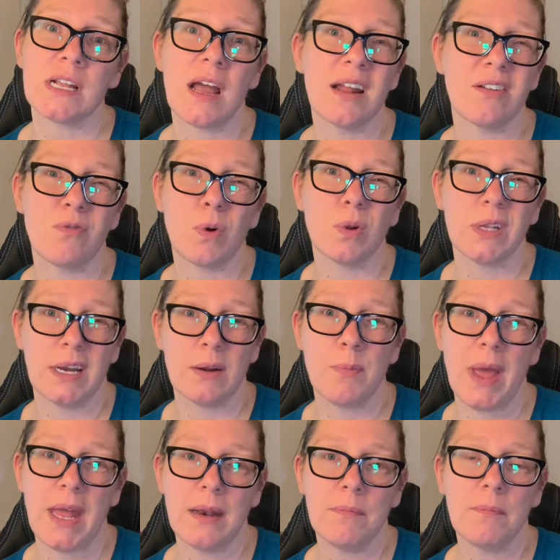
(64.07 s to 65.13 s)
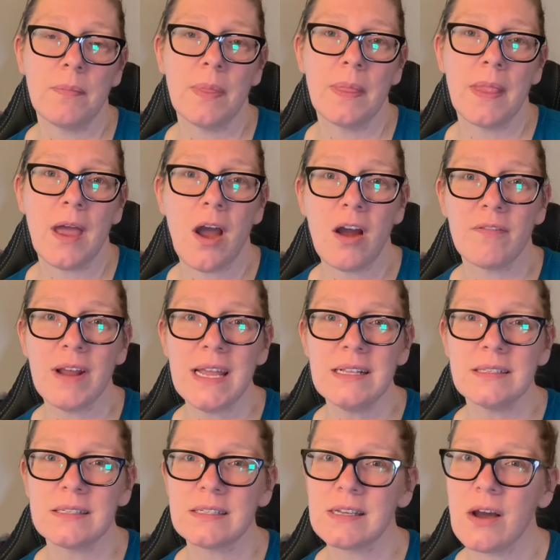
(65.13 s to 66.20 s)
kind of rolled out of bed. All
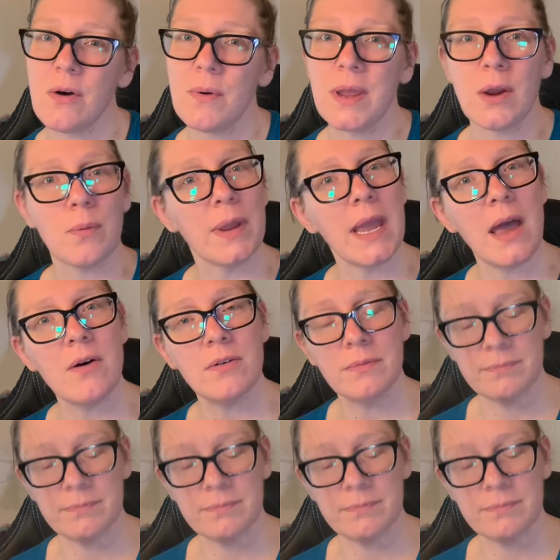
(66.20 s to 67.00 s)
right, so here we go.